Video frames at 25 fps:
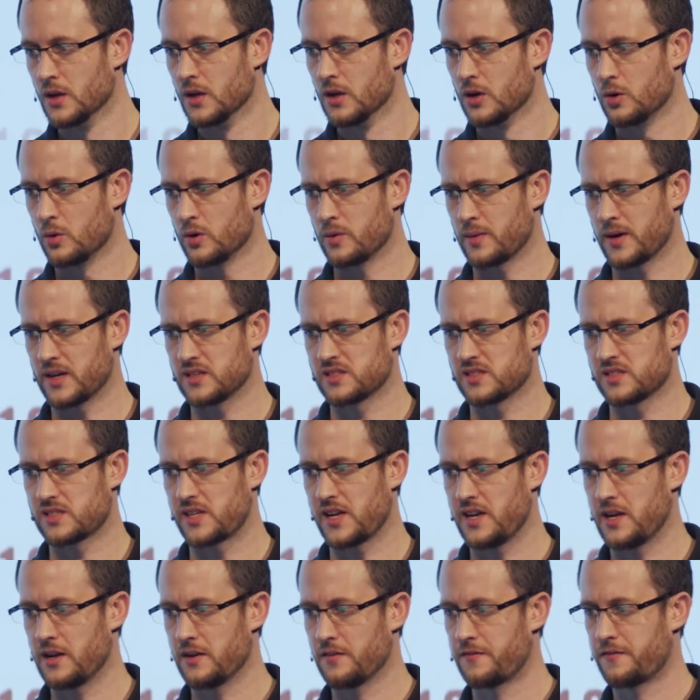What about a
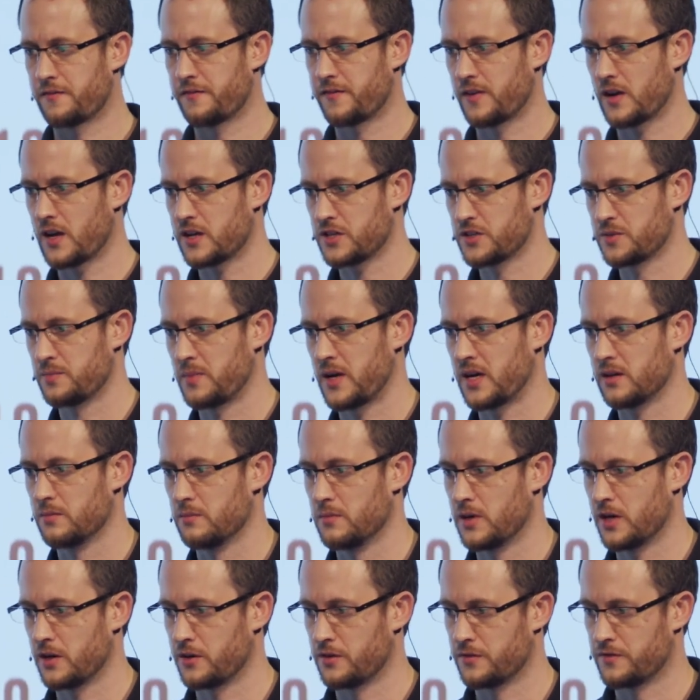ceiling flush mount
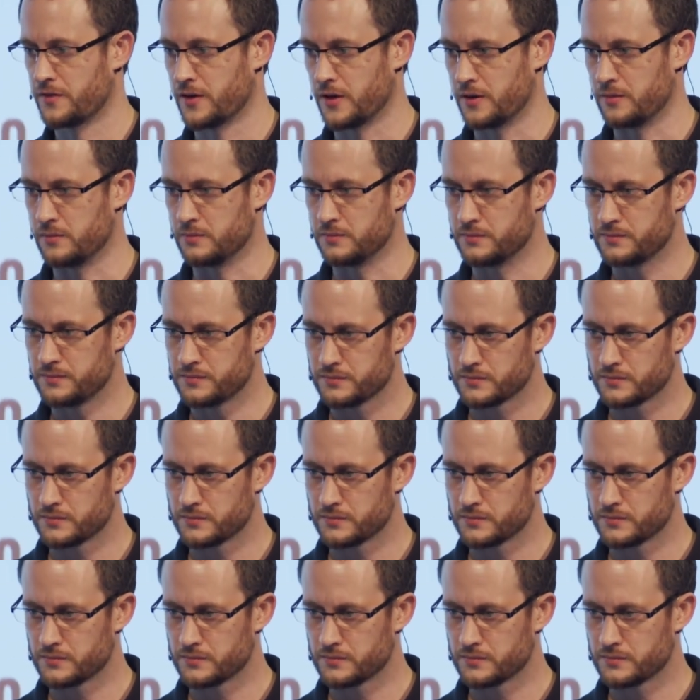microphone?